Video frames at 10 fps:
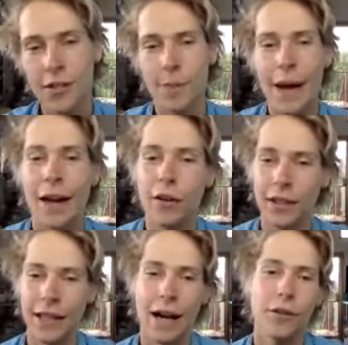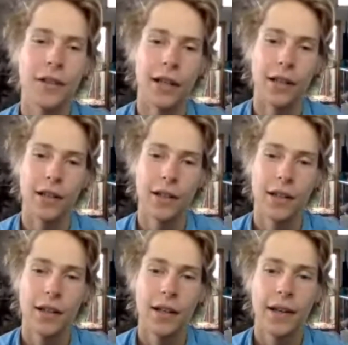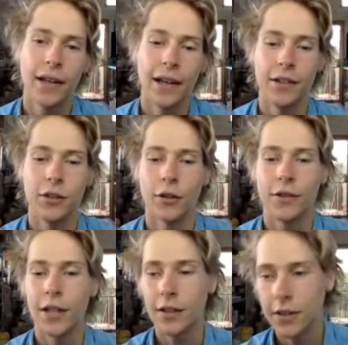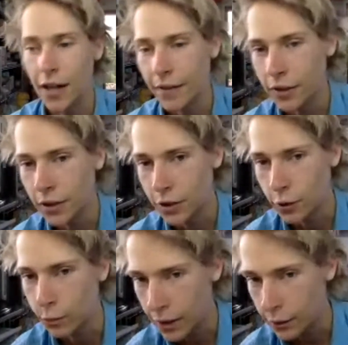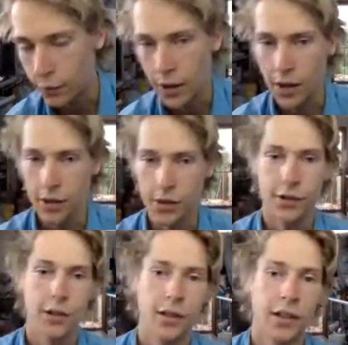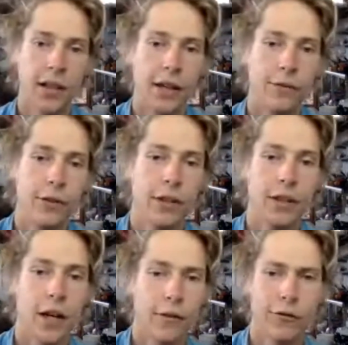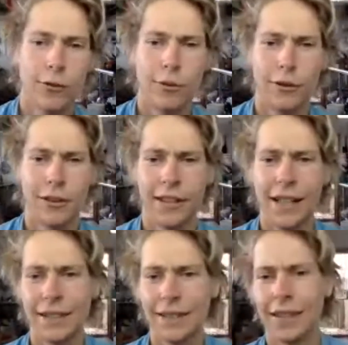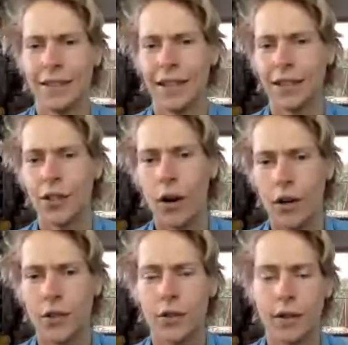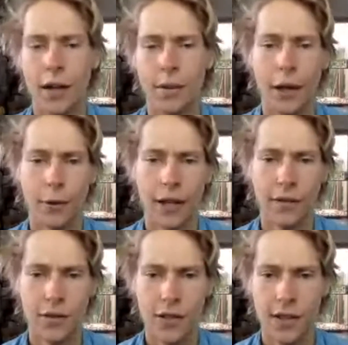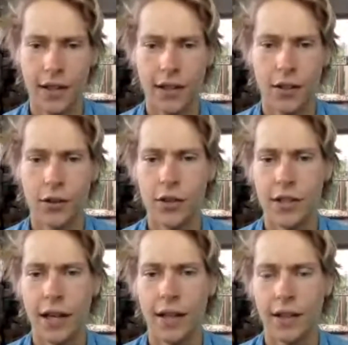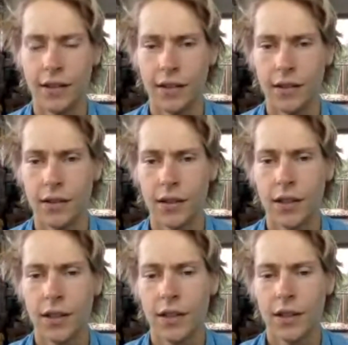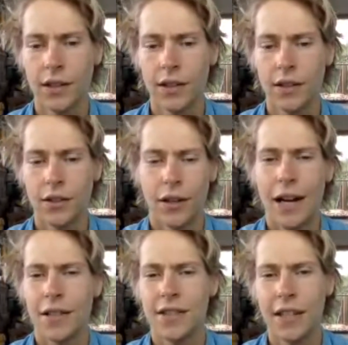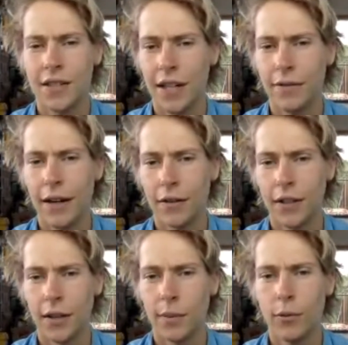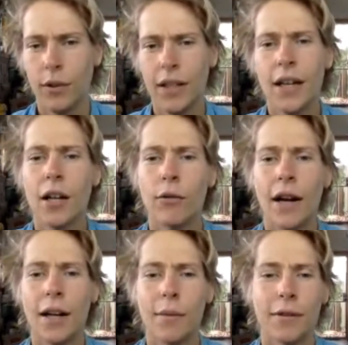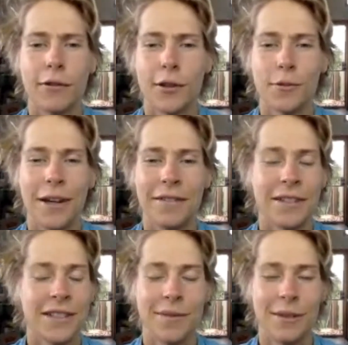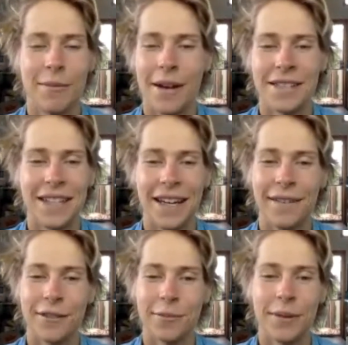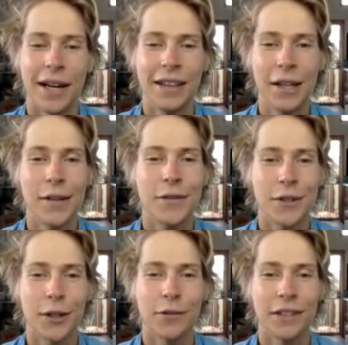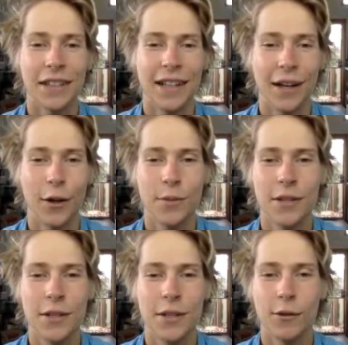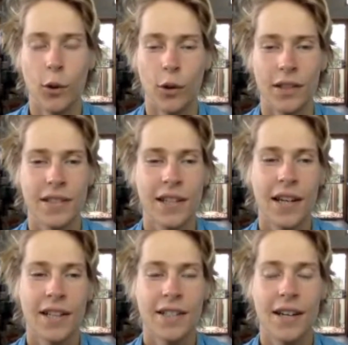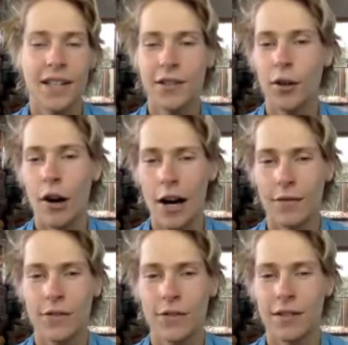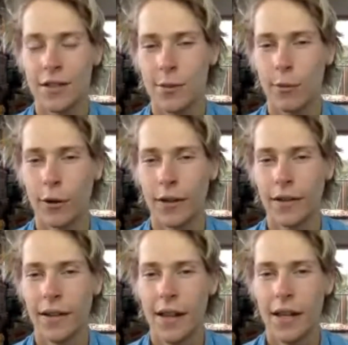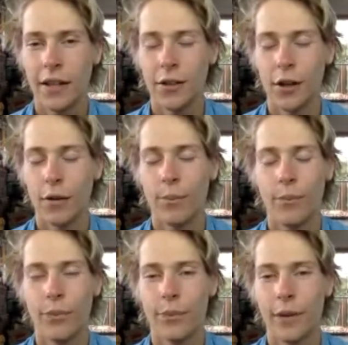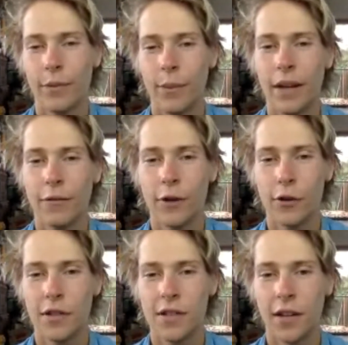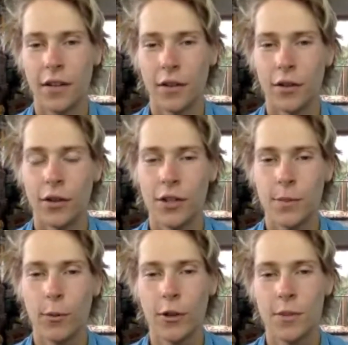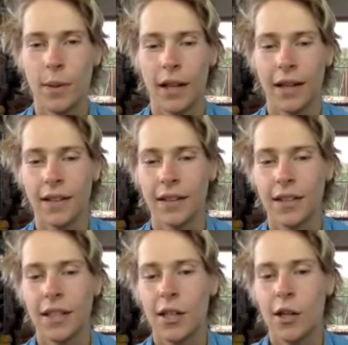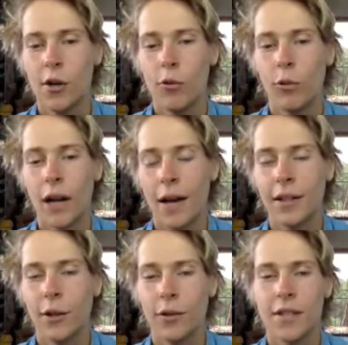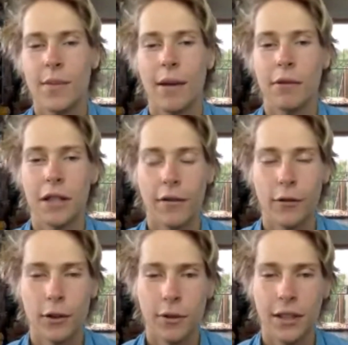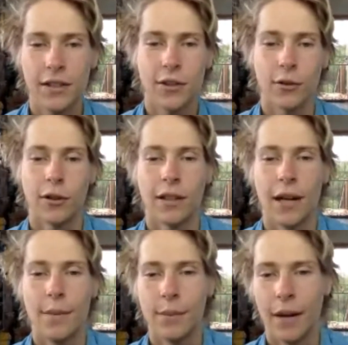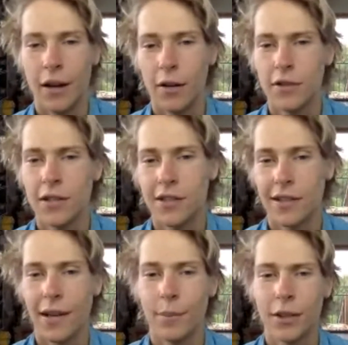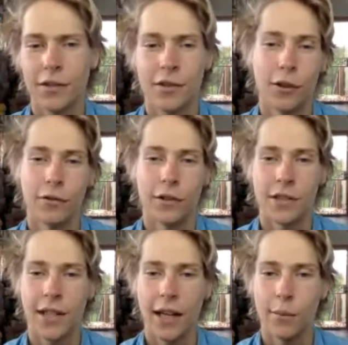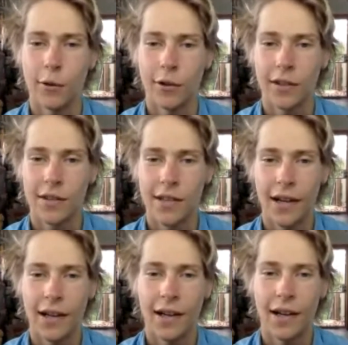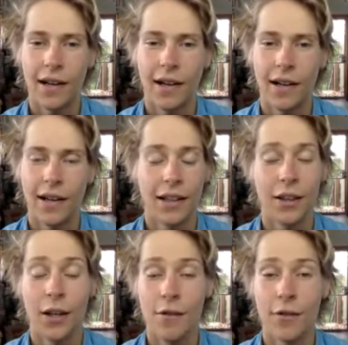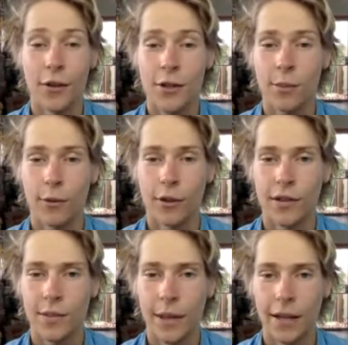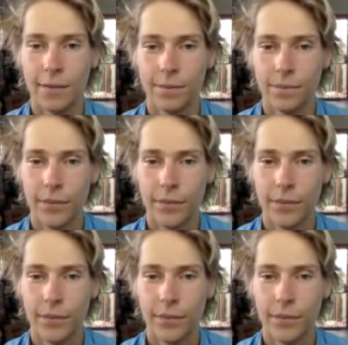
just paddling out there and duck diving under whitewash and feeling comfortable and not getting like tossed around by waves, just like understanding how to stay safe out there. But one day I'll ride out my first wave and it's gonna be the best day ever. But I love surfing and I hope to do it more. It's a nice little off-season sport. My main focus is on the endurance sports, but like when I go into my recovery weeks or I'm in my off season, I'm gonna surf and skate more because I love those sports, man.